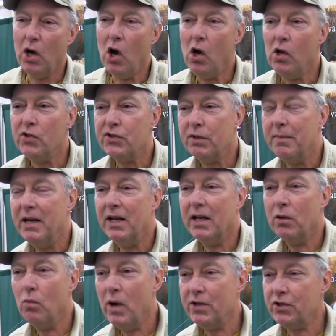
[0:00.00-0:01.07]
hulls are made out
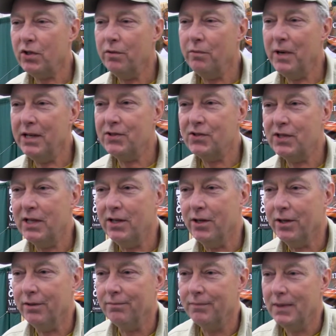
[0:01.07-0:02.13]
of western red
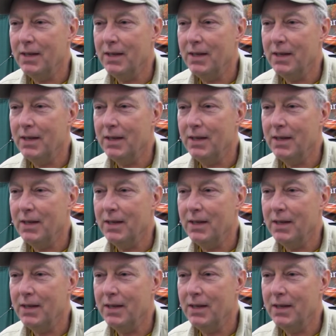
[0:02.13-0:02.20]
cedar,